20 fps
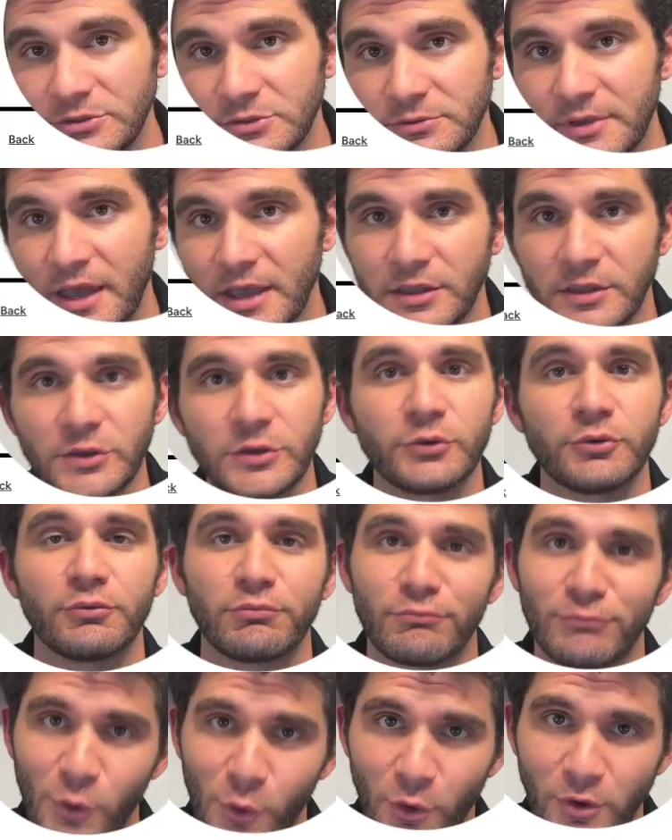get you
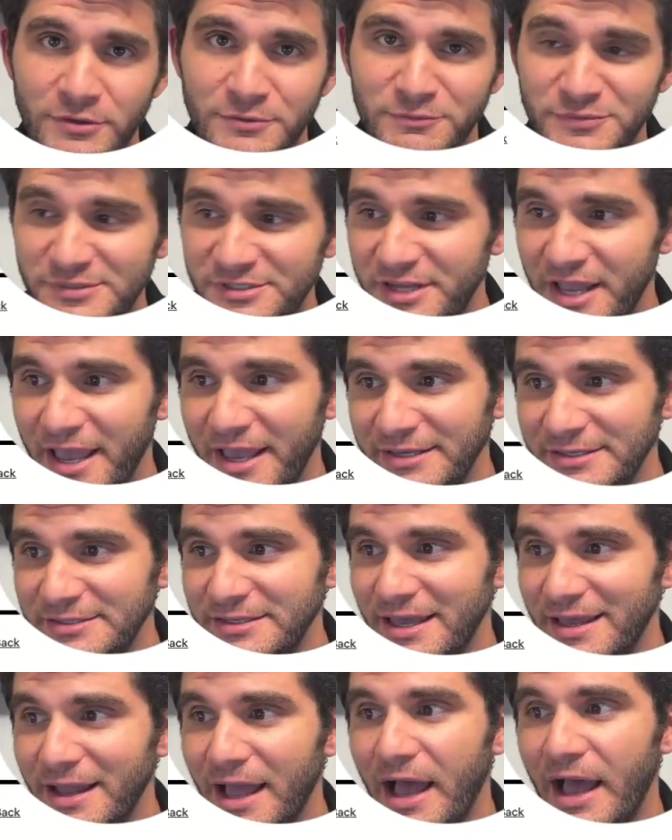more stays
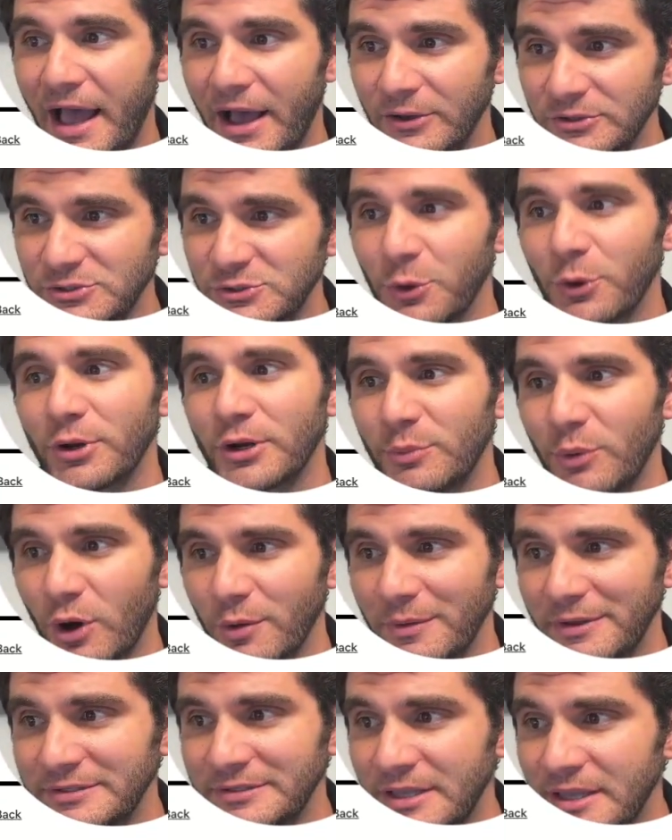than a house or an
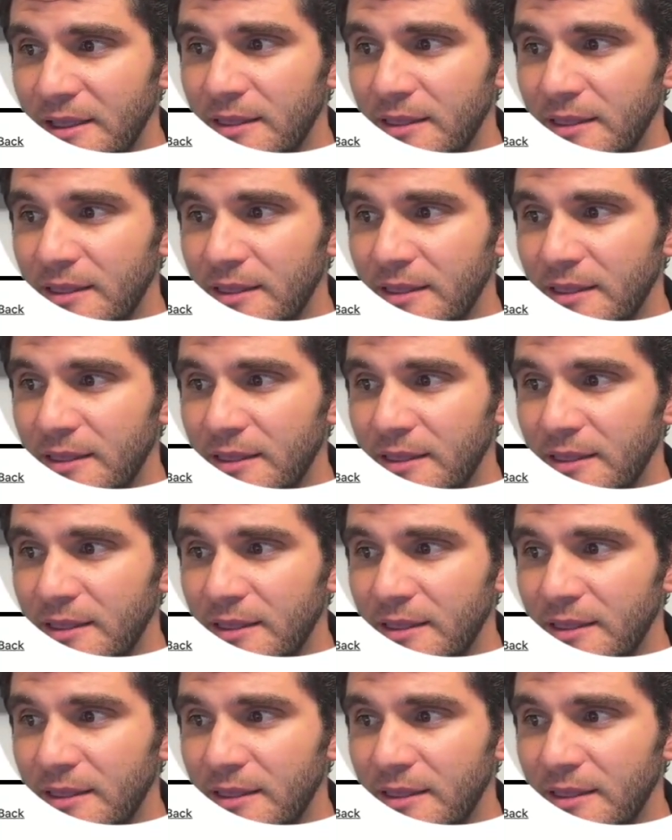apartment.